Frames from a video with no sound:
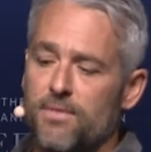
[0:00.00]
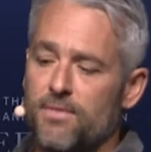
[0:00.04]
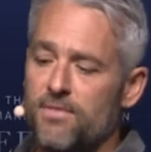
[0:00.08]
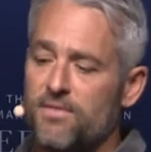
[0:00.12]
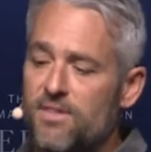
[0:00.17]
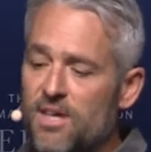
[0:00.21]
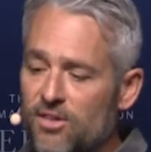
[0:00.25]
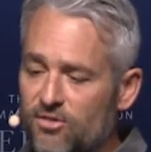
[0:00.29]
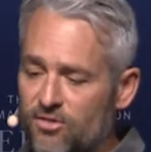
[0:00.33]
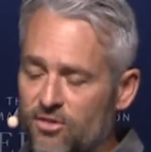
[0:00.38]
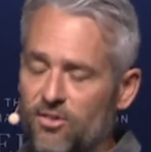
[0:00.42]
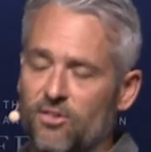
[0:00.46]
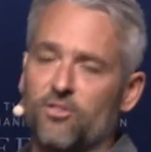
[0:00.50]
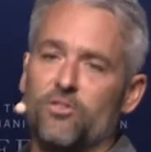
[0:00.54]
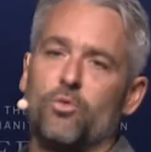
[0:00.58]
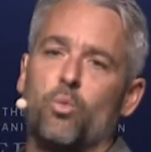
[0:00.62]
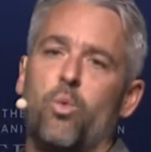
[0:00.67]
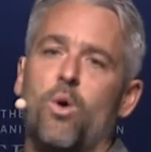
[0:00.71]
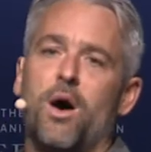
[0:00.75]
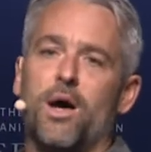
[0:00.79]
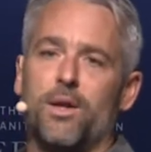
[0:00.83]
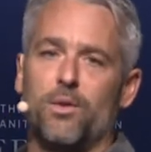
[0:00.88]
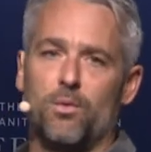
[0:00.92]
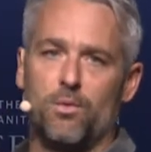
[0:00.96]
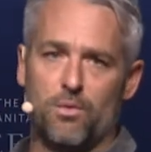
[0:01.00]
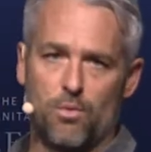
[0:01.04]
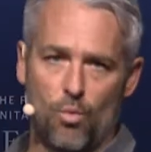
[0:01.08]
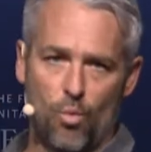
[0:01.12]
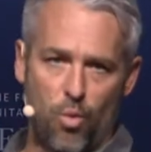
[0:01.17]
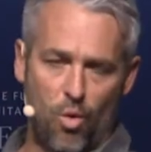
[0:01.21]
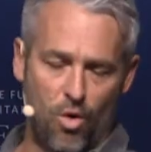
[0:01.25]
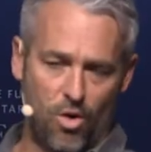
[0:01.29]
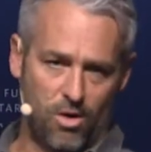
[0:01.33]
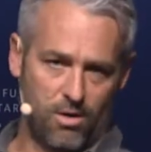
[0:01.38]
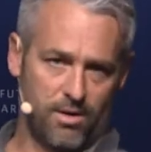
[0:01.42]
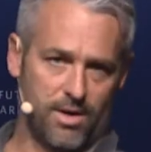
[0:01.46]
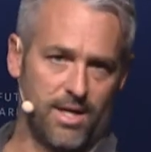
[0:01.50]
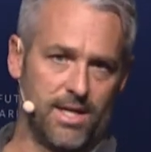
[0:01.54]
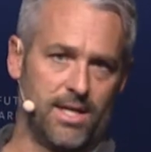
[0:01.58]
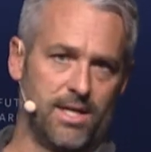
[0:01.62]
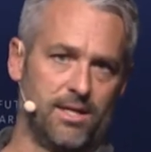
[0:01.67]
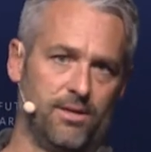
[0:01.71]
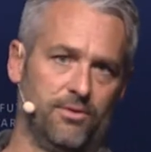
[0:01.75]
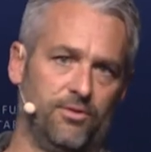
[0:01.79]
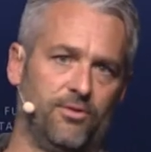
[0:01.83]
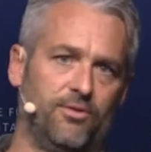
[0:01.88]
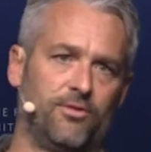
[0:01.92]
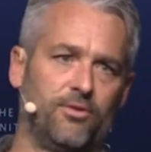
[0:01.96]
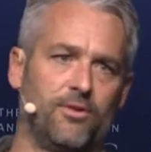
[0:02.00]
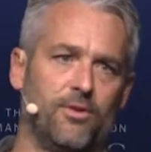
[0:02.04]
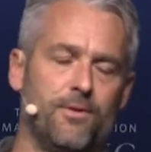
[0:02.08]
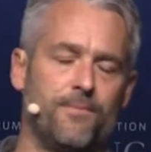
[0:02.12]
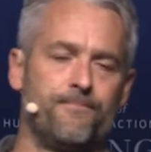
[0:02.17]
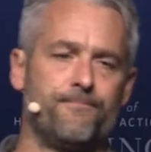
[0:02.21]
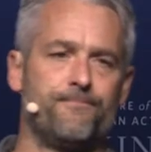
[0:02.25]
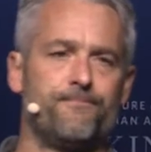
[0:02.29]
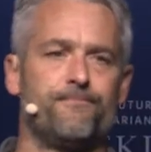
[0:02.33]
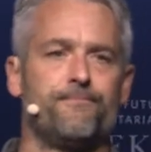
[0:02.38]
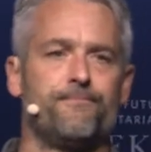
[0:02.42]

this is what war is.